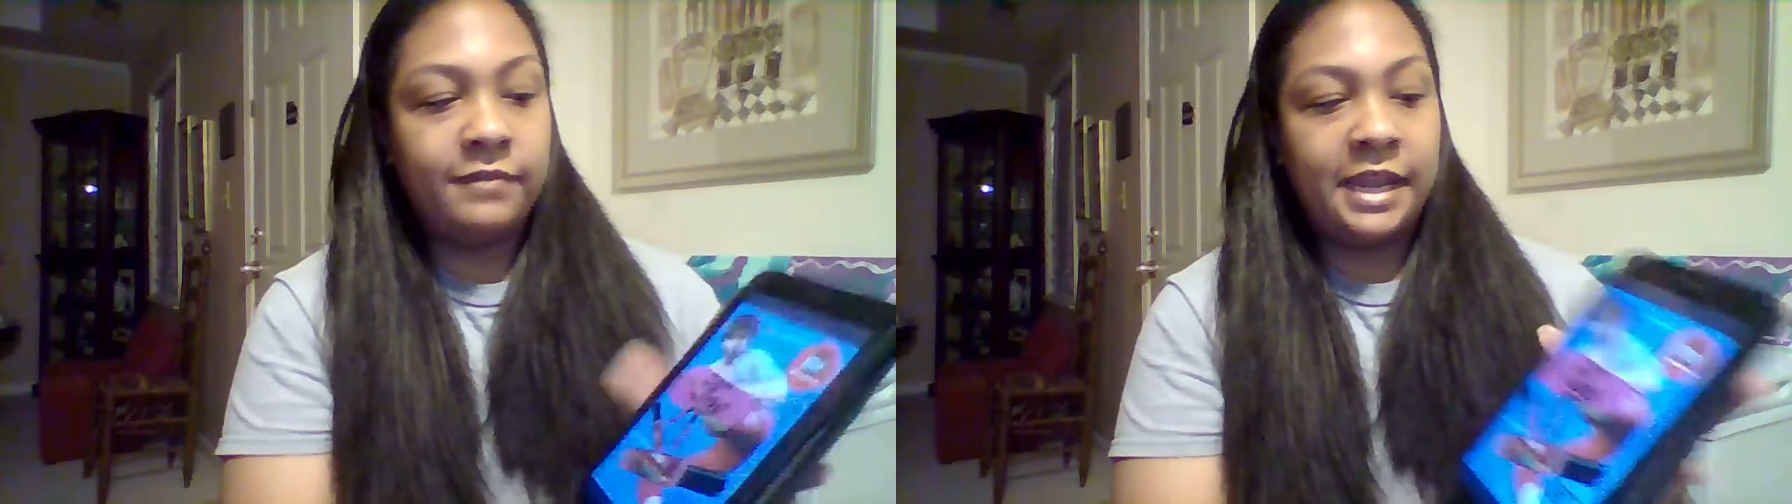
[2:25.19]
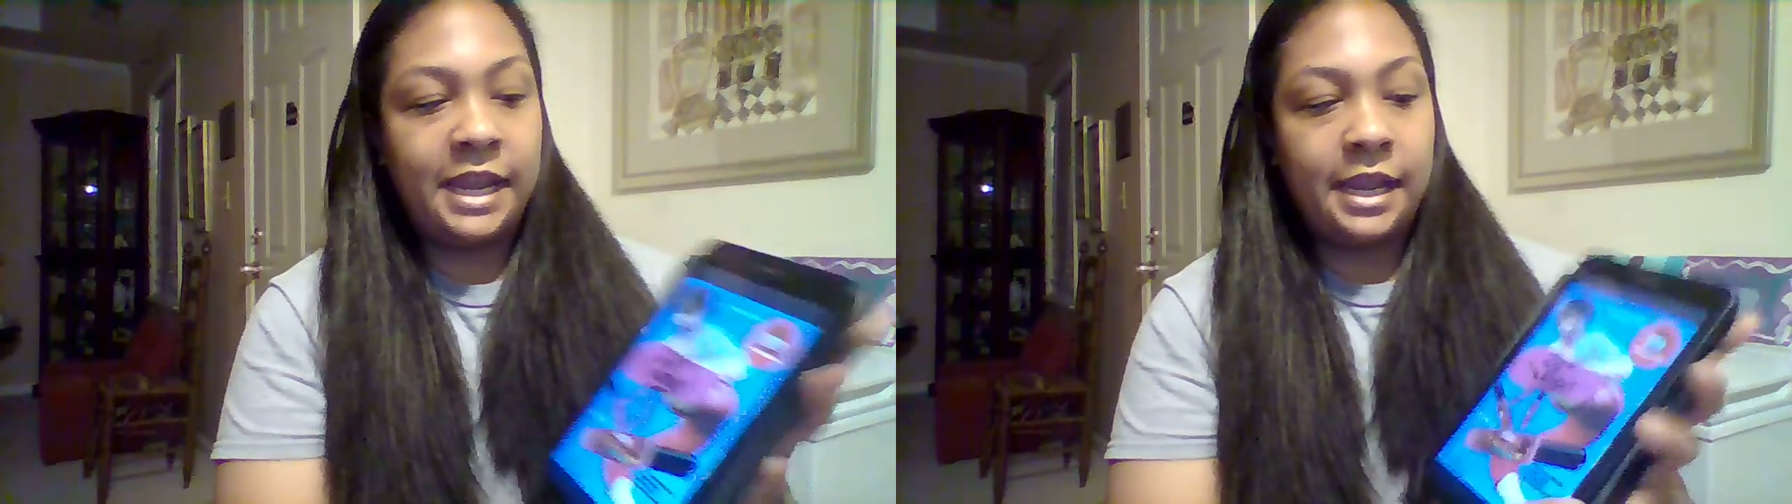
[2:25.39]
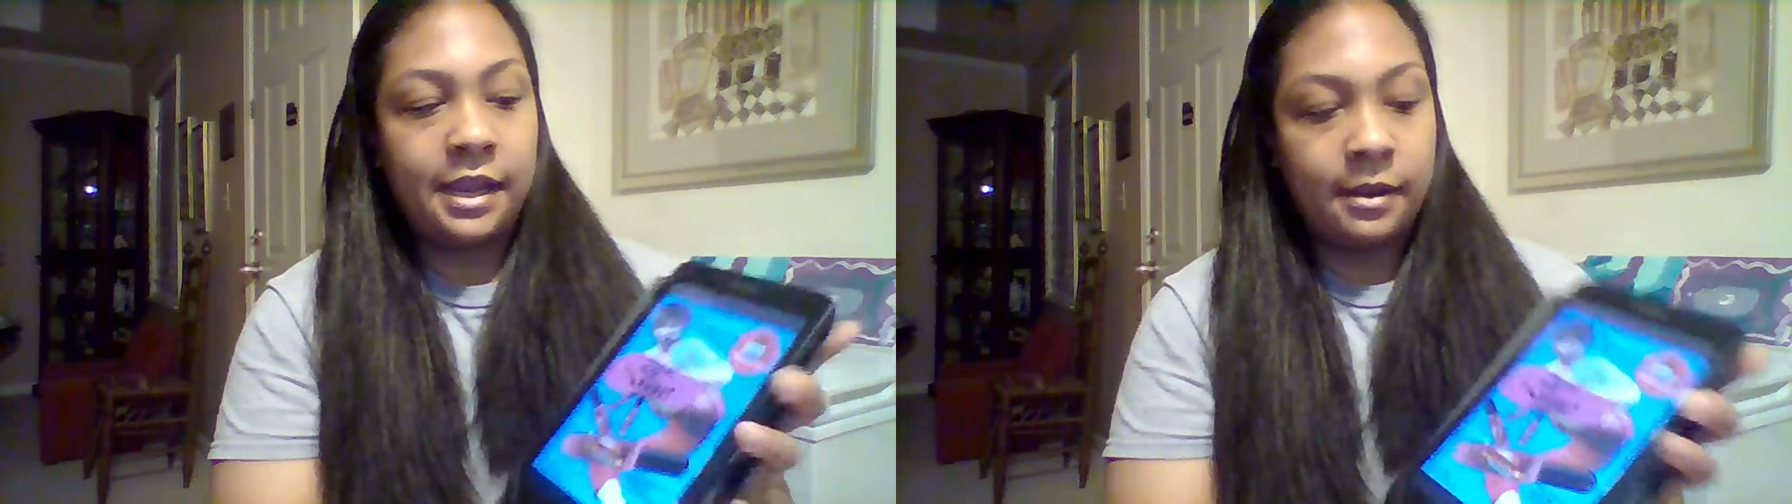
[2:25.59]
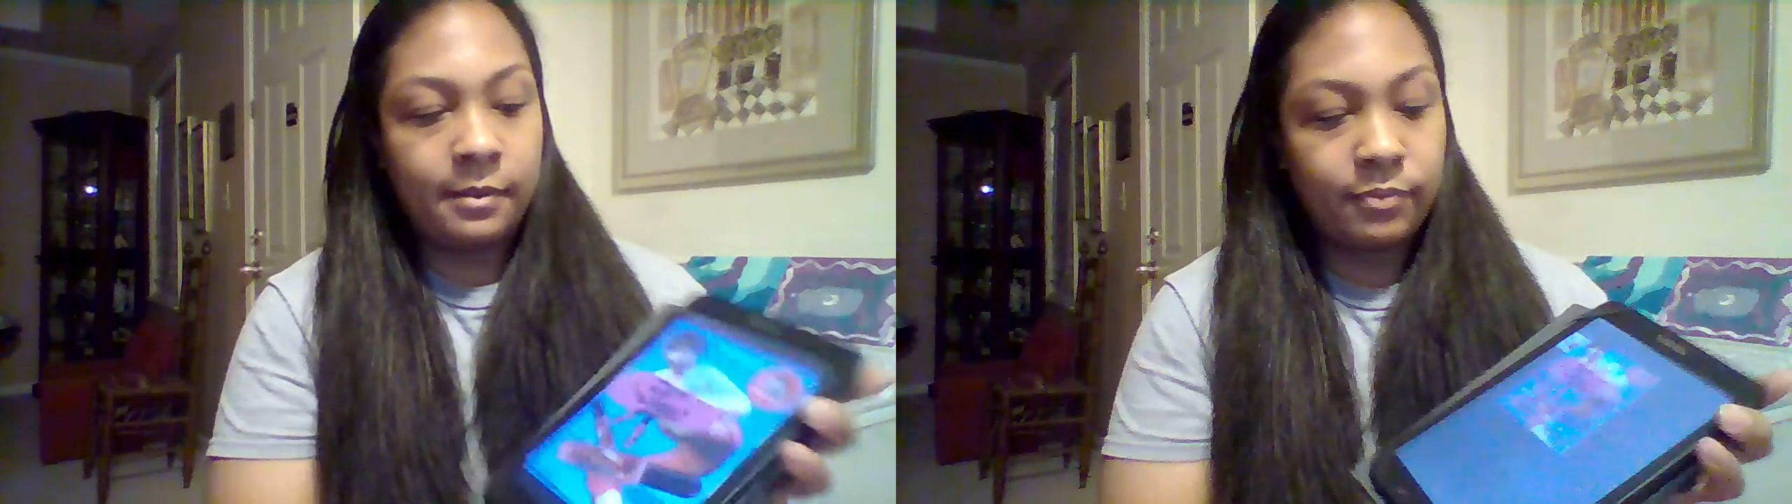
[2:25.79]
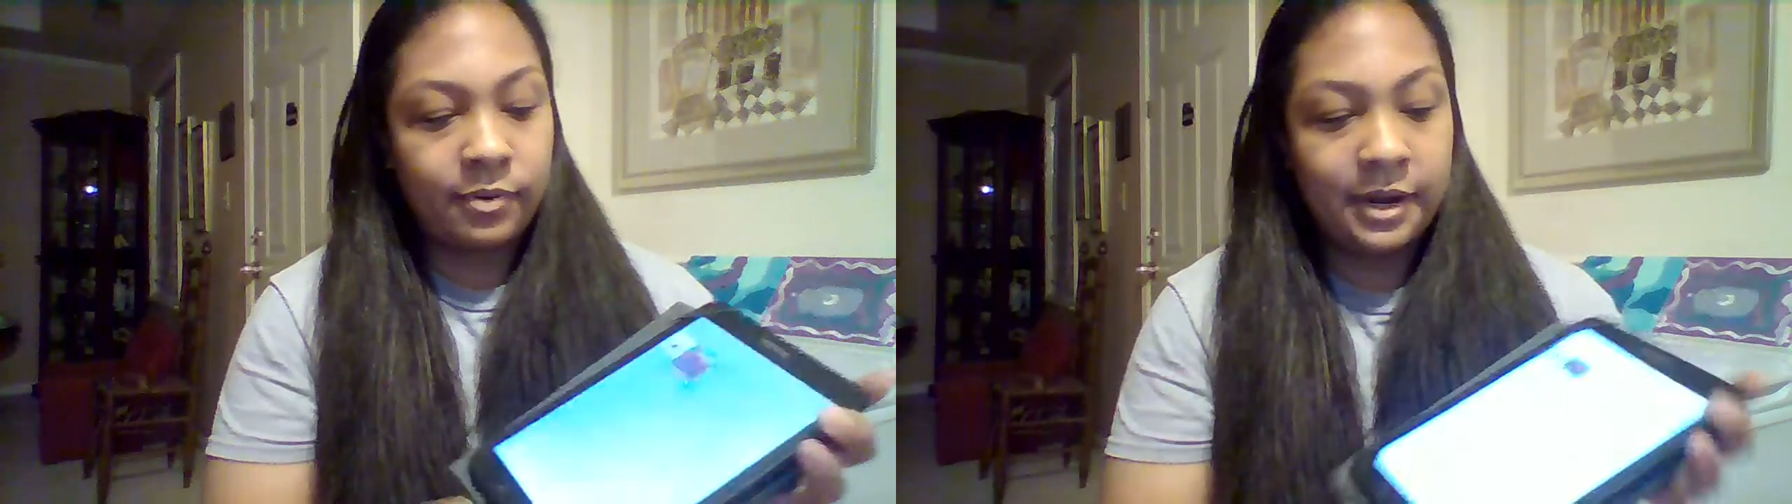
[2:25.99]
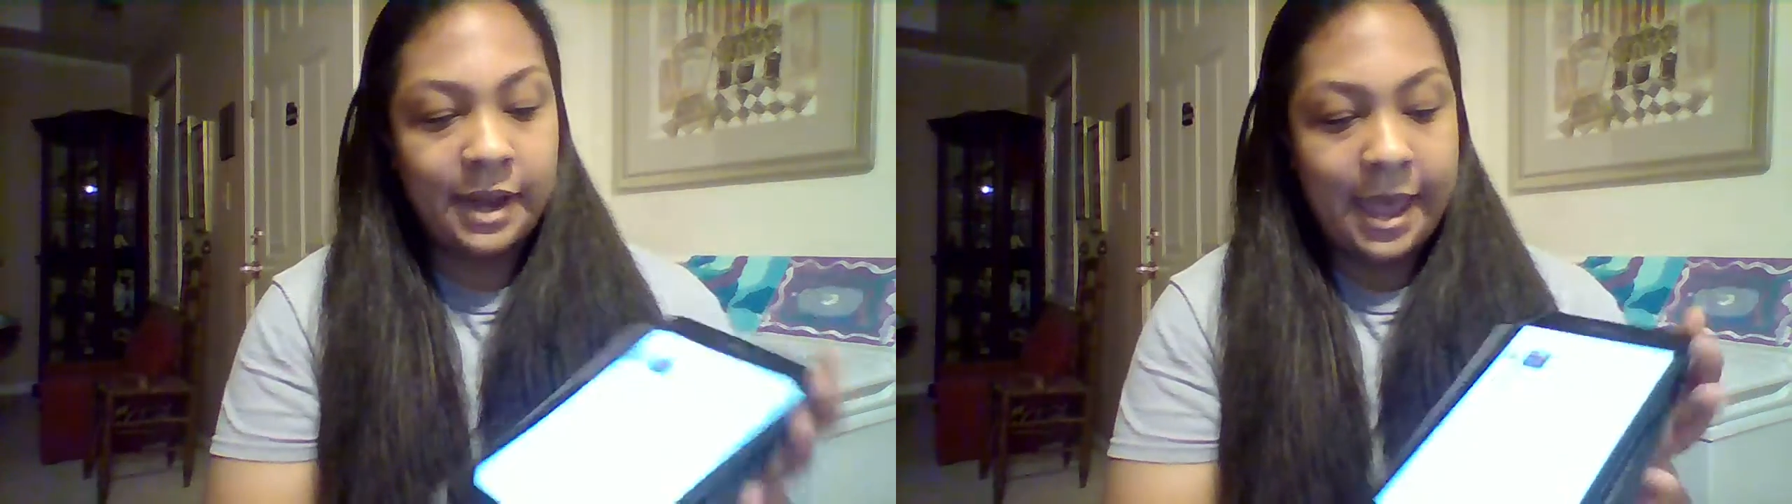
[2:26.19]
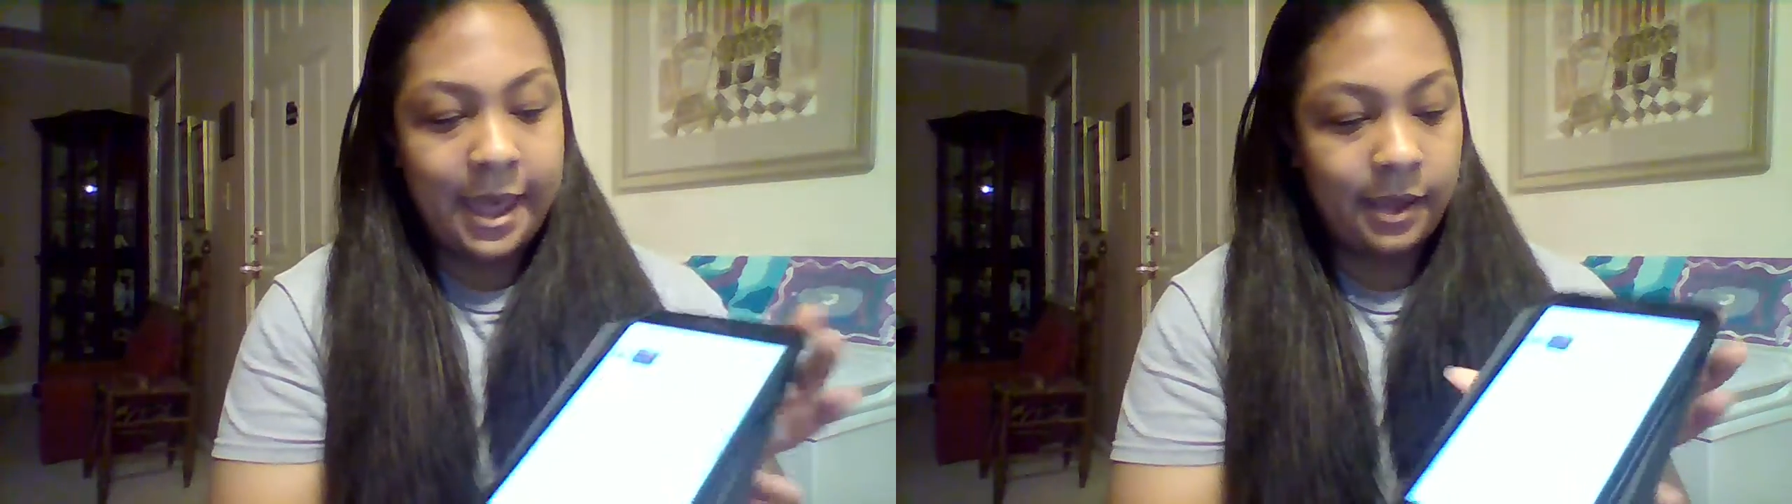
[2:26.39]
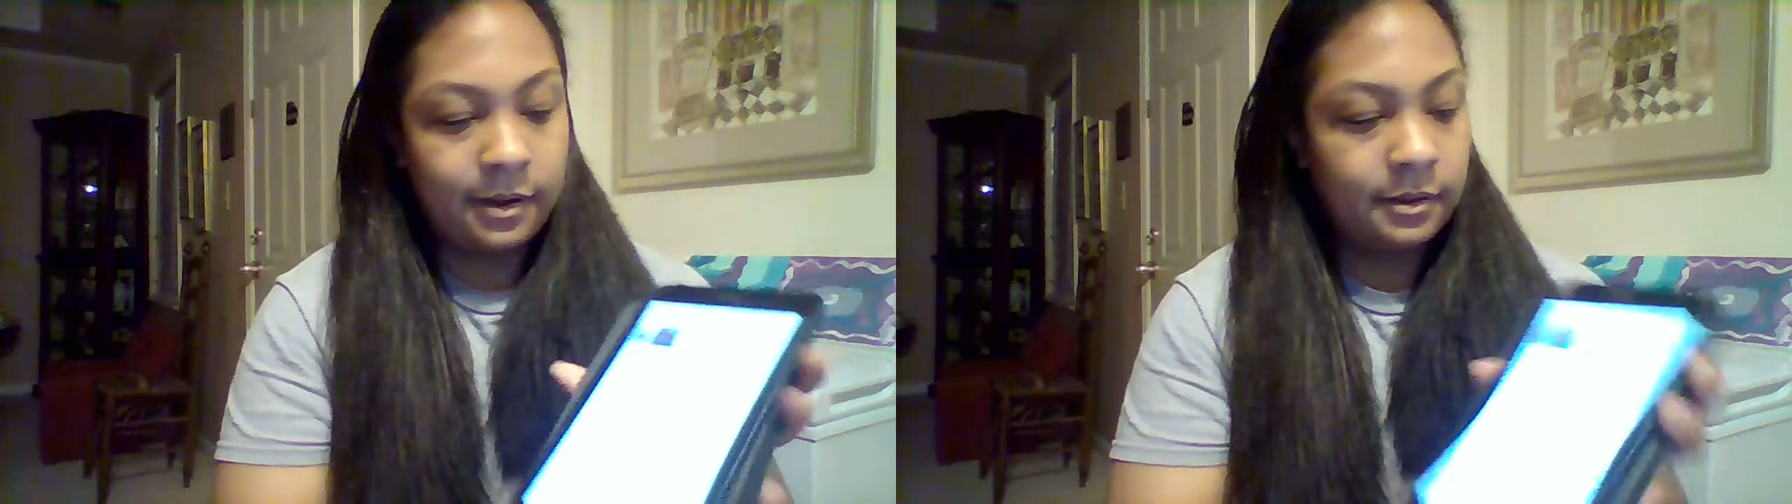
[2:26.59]
the print
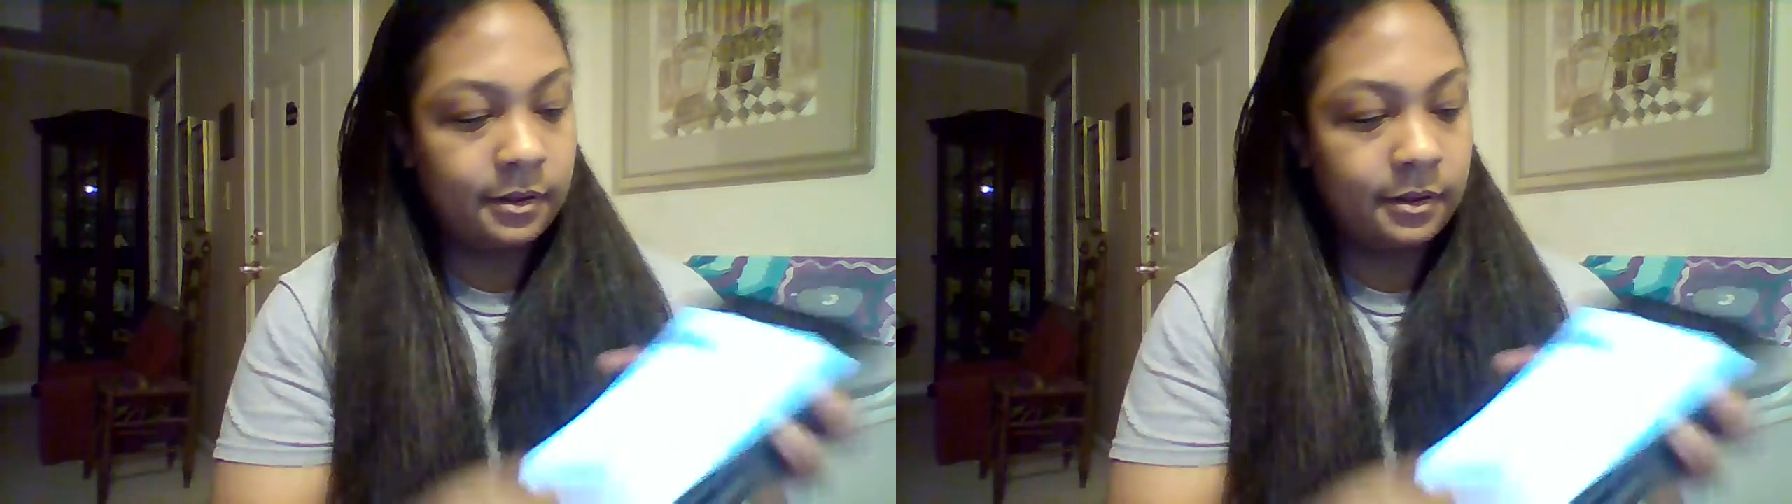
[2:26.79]
ad